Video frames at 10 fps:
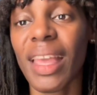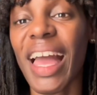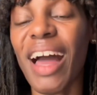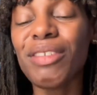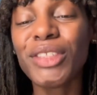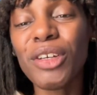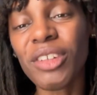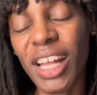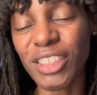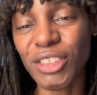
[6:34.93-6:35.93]
I'm so
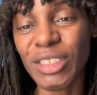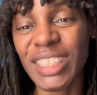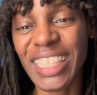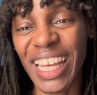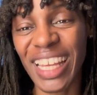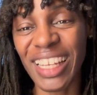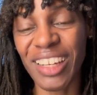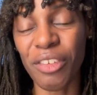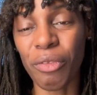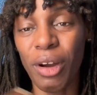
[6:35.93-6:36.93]
glad you stayed
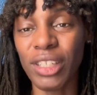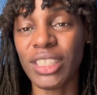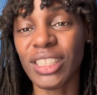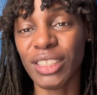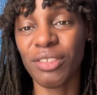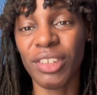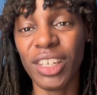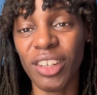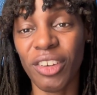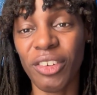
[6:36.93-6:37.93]
and watched this
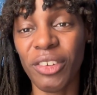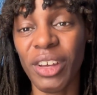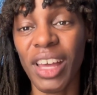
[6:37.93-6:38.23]
video.